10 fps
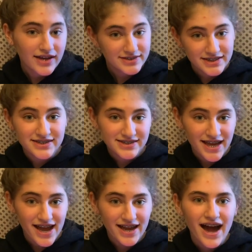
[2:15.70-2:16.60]
At
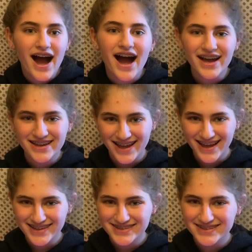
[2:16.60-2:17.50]
TTA, I
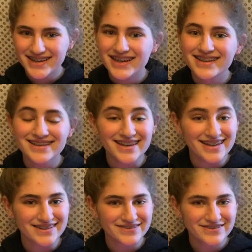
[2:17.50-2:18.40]
can't
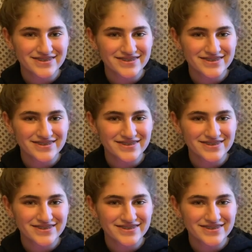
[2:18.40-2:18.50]
leave.